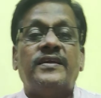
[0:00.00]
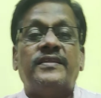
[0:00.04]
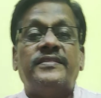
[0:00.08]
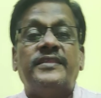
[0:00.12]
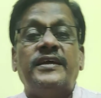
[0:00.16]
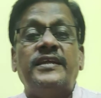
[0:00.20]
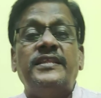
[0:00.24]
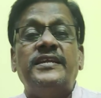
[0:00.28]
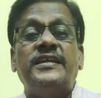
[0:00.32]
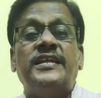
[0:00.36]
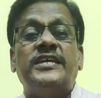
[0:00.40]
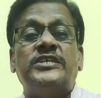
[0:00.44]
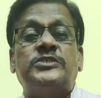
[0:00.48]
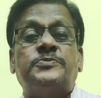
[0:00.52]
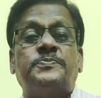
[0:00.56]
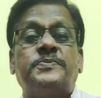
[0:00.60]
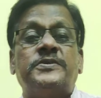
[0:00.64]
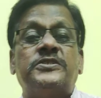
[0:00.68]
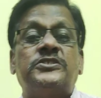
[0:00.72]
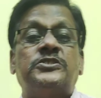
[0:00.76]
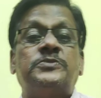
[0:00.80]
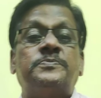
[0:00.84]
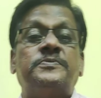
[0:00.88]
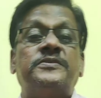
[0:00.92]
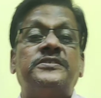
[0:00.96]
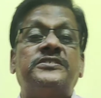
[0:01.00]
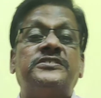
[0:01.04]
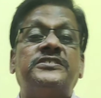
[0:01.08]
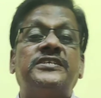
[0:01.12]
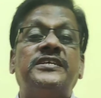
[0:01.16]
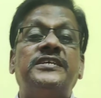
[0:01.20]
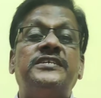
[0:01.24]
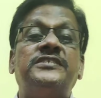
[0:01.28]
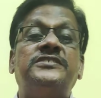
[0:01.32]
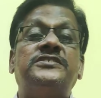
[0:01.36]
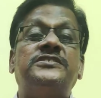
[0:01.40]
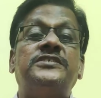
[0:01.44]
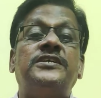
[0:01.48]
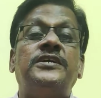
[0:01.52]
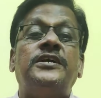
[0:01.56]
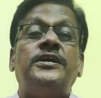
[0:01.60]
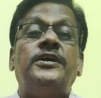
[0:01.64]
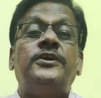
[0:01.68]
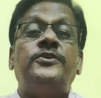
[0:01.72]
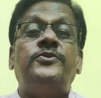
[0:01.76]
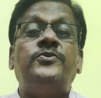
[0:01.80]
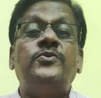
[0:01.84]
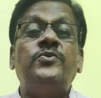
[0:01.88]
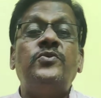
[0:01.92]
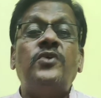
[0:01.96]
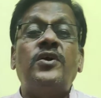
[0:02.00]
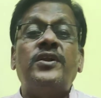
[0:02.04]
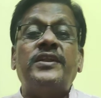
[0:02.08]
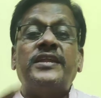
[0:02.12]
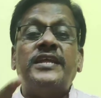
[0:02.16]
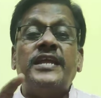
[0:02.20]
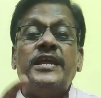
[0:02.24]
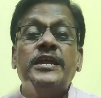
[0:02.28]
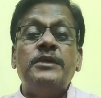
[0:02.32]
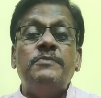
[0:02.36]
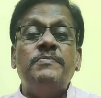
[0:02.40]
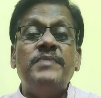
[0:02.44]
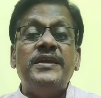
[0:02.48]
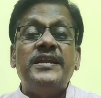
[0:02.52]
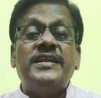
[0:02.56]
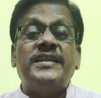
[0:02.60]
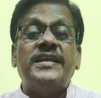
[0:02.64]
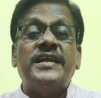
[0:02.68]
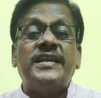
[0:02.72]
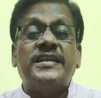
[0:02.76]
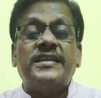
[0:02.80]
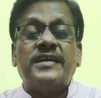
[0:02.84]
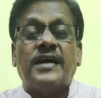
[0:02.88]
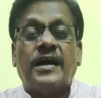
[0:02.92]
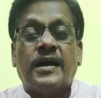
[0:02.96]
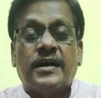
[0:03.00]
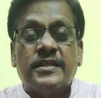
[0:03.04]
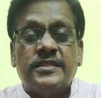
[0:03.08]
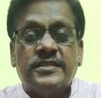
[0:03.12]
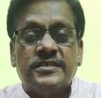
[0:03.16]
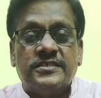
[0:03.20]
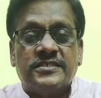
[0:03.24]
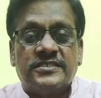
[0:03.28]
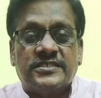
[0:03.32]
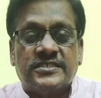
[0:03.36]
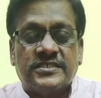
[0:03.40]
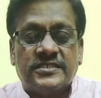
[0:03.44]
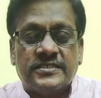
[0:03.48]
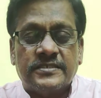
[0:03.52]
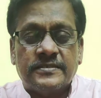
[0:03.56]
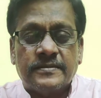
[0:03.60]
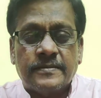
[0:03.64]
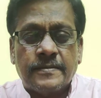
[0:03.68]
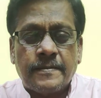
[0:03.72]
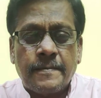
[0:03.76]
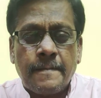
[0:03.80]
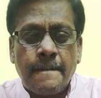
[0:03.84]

Then the next principle says, do not imitate others.